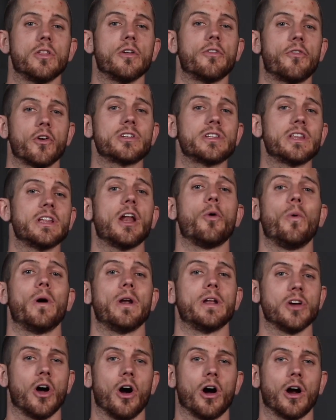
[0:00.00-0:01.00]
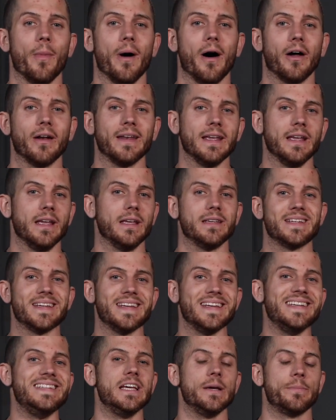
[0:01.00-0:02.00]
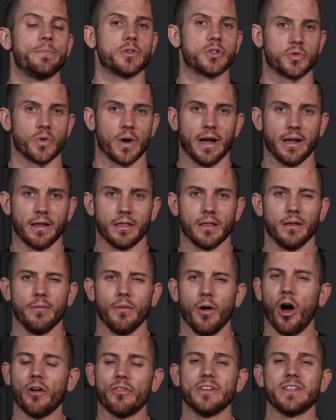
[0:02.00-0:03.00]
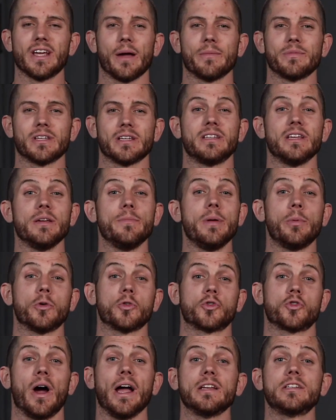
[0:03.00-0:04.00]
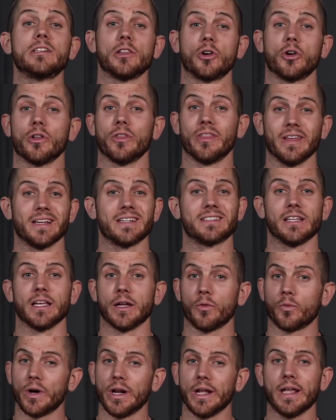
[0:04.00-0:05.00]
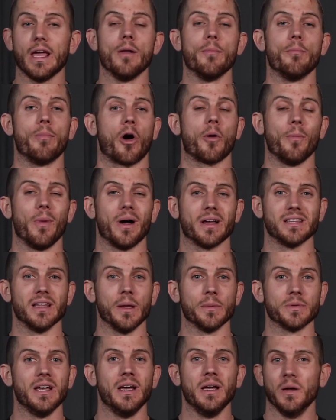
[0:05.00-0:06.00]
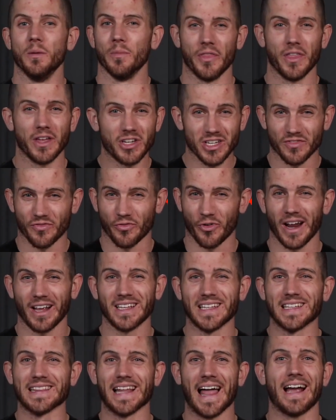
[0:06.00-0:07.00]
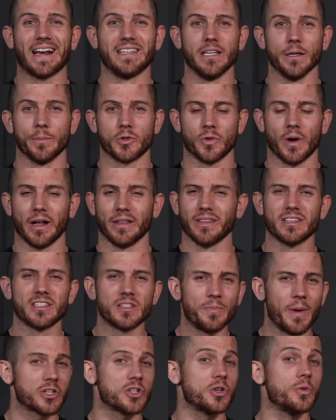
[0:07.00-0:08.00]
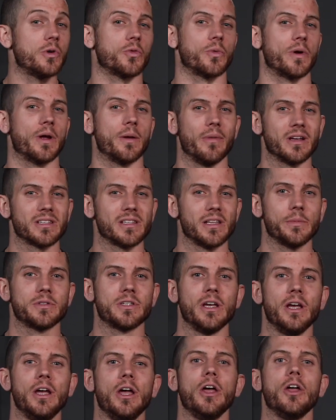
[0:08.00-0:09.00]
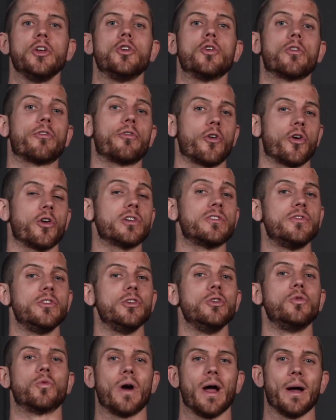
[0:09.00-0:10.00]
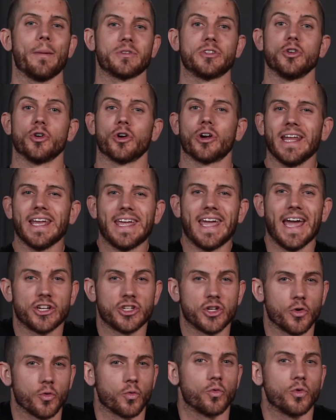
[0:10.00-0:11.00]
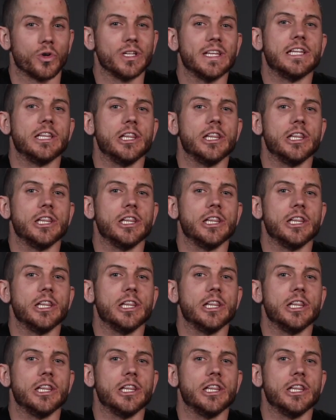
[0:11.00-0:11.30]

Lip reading: the first thing I wanna talk about is dip strength. Oftentimes I see people trying to learn things like ring and bar muscle ups, but they just frankly lack dip strength. Especially with ring muscle ups, your first few reps, you're gonna catch it really